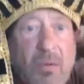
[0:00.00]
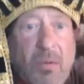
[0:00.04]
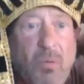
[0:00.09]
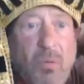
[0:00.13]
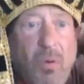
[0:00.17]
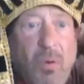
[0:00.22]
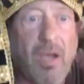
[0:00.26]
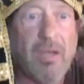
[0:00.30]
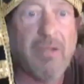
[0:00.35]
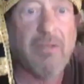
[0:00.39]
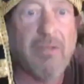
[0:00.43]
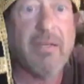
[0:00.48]
the
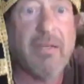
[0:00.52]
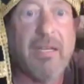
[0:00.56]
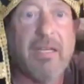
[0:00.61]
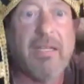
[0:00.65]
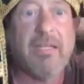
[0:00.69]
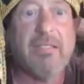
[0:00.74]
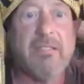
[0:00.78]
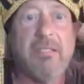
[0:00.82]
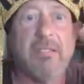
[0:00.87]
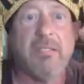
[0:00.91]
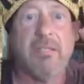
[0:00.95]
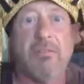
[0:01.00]
water
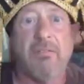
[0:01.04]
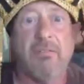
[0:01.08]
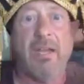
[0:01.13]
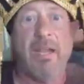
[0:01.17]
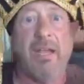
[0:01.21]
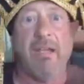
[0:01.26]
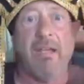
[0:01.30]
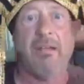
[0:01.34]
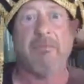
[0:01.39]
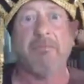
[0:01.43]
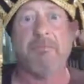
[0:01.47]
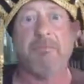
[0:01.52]
into the
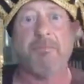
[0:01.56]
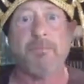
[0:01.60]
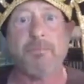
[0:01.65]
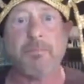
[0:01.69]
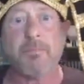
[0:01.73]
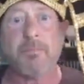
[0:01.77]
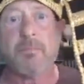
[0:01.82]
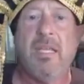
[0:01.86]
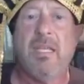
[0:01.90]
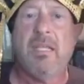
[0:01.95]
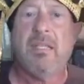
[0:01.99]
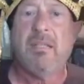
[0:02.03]
ground,
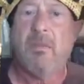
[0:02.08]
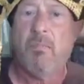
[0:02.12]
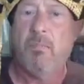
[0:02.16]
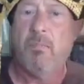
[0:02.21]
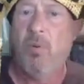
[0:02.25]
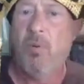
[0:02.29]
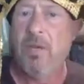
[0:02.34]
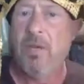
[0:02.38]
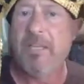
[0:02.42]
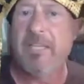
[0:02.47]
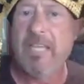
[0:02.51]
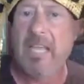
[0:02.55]
the
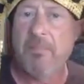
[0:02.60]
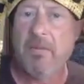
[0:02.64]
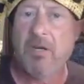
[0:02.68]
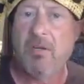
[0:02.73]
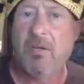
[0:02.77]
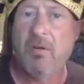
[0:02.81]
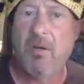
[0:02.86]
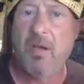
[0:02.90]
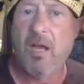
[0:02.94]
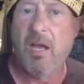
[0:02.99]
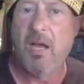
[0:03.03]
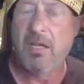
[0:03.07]
boy came
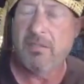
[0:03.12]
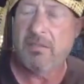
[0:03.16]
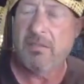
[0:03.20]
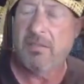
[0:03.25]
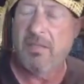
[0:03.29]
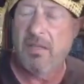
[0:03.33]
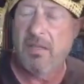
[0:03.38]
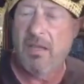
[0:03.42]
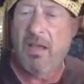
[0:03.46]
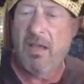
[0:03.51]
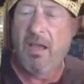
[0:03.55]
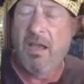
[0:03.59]
across
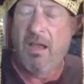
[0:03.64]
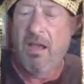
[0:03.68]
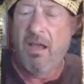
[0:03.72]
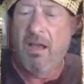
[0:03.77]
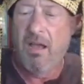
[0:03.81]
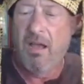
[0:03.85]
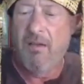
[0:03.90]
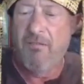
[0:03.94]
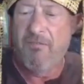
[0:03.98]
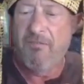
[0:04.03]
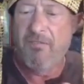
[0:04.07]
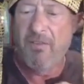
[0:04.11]

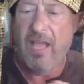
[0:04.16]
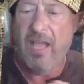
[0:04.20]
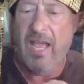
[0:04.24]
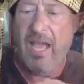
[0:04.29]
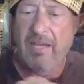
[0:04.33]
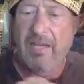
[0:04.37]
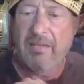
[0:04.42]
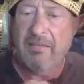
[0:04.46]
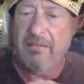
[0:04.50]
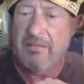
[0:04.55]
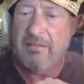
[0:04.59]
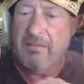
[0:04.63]
a
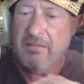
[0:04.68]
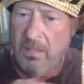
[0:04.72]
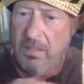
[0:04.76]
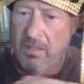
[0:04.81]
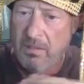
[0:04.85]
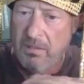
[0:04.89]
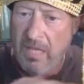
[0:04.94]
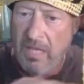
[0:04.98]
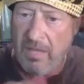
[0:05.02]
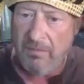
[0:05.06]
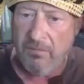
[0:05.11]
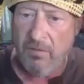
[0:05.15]
flat,
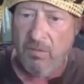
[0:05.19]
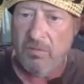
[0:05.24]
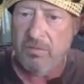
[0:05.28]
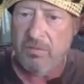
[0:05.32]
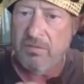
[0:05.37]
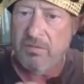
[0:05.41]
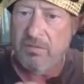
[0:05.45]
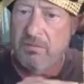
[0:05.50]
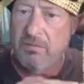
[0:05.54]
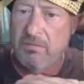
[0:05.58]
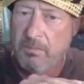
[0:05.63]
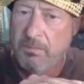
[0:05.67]

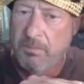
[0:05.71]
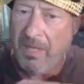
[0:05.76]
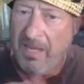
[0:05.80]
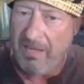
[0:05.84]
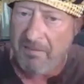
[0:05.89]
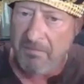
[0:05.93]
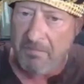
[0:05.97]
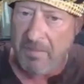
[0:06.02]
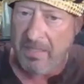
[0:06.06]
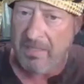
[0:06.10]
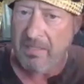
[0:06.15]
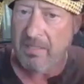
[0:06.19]
level
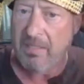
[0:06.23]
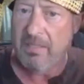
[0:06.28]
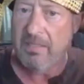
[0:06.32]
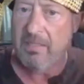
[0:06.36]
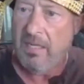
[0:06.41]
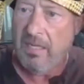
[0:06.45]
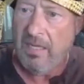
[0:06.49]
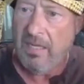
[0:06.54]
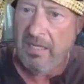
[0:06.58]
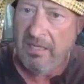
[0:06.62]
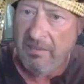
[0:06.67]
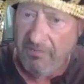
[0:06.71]
pavement
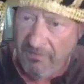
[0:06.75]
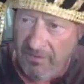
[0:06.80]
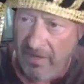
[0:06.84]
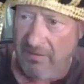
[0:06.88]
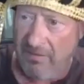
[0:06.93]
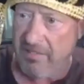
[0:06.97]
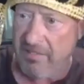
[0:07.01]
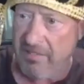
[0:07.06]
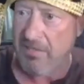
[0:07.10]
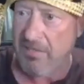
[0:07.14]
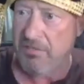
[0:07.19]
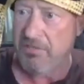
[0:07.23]
in the
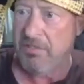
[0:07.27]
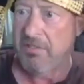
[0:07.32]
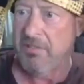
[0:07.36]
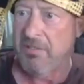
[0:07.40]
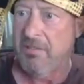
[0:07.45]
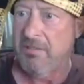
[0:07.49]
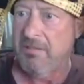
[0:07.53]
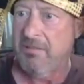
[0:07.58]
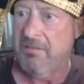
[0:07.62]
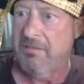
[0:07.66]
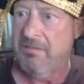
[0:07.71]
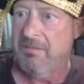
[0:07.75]
foundation
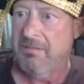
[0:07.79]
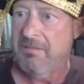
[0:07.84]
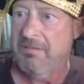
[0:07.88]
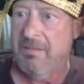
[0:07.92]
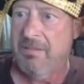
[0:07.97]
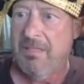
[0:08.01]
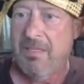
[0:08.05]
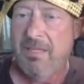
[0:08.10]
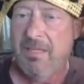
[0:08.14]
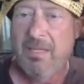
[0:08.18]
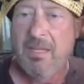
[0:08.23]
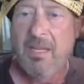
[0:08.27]

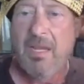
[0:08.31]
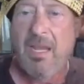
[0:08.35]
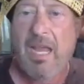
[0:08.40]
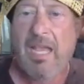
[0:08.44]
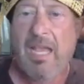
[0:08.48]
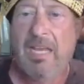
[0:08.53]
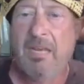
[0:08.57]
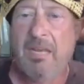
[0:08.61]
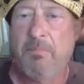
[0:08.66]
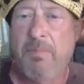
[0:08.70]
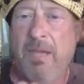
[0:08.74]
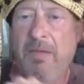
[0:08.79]

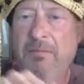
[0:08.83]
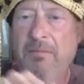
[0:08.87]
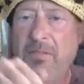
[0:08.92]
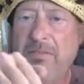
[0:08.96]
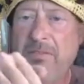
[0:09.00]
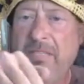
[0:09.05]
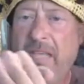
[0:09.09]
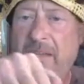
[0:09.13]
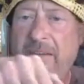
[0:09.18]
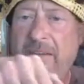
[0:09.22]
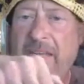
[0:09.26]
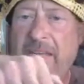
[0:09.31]
and it
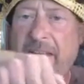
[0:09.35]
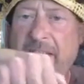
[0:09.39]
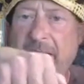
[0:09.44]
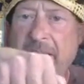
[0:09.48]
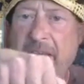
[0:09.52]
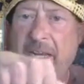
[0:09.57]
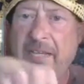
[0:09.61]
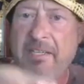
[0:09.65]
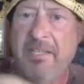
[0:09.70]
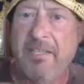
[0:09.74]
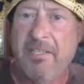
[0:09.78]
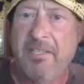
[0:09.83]
beveled down at a
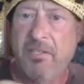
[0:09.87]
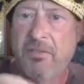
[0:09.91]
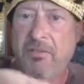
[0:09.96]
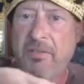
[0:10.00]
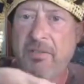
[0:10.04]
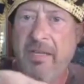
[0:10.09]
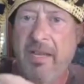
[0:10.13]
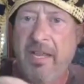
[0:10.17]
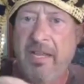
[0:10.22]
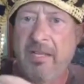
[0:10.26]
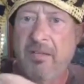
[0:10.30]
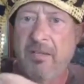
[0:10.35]
90
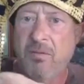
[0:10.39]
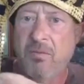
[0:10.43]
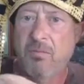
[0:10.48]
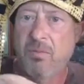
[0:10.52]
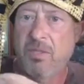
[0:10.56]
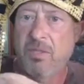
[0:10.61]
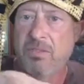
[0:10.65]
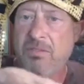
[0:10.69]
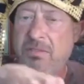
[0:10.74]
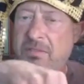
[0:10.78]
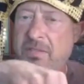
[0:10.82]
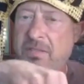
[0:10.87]
degree angle,
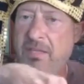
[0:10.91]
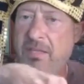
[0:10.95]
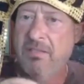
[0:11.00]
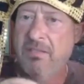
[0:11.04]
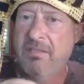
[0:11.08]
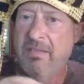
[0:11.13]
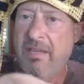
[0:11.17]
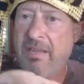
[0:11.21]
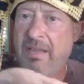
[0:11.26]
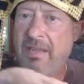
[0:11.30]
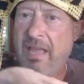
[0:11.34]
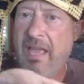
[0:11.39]
which
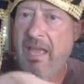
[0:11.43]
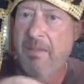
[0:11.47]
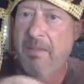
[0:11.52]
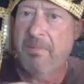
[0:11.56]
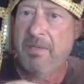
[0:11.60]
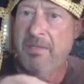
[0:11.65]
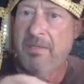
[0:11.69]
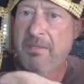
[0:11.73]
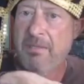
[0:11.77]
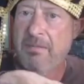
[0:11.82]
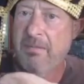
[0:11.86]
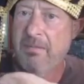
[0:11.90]
doesn't
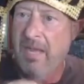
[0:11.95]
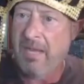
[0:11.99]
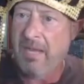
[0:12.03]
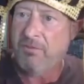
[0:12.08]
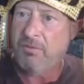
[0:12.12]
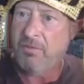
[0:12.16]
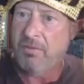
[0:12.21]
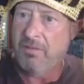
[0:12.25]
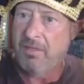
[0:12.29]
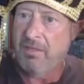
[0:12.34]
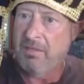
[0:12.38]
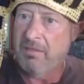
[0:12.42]
happen
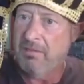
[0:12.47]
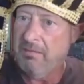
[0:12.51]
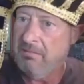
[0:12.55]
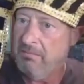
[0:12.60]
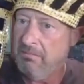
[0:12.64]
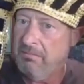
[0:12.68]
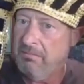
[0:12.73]
naturally.